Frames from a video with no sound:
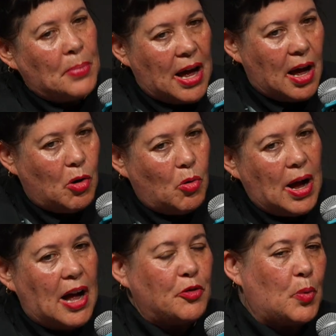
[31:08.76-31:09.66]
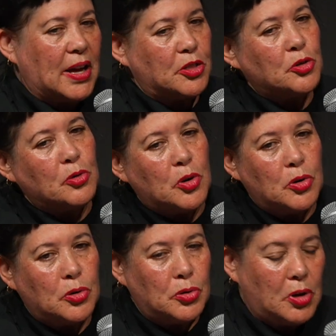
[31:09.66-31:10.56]
pau halfway
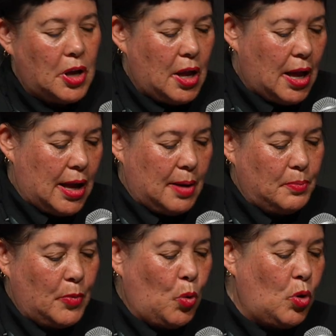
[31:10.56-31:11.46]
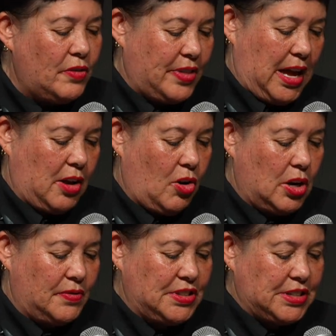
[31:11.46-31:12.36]
through. All of that
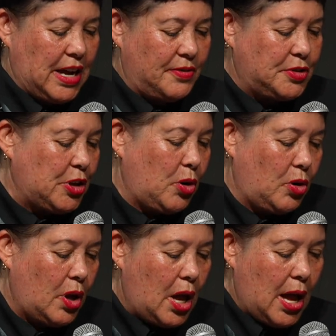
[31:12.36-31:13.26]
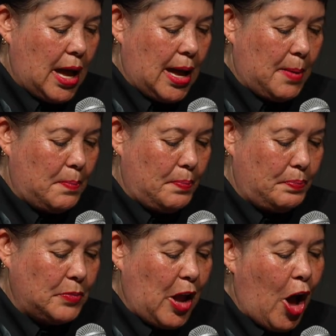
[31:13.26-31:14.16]
kind of stuff. So
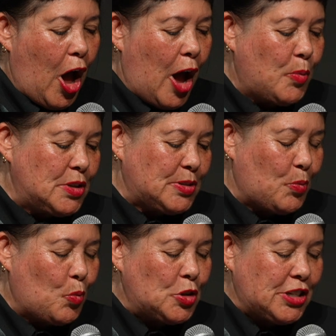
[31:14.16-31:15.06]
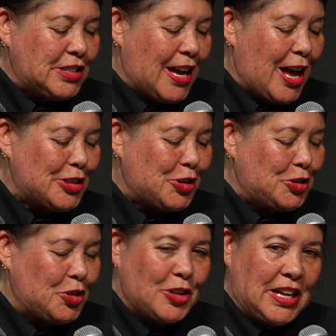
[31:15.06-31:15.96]
I was wanting to ask you
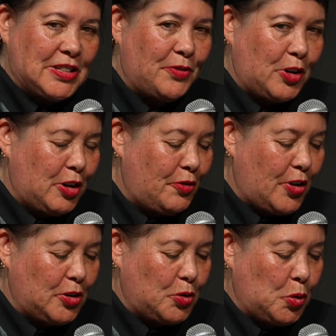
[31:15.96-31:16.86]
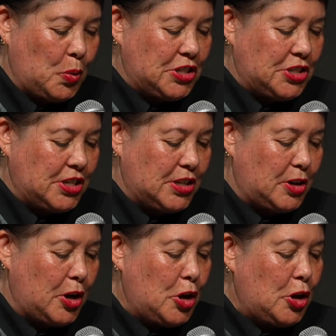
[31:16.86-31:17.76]
two, as a very final question,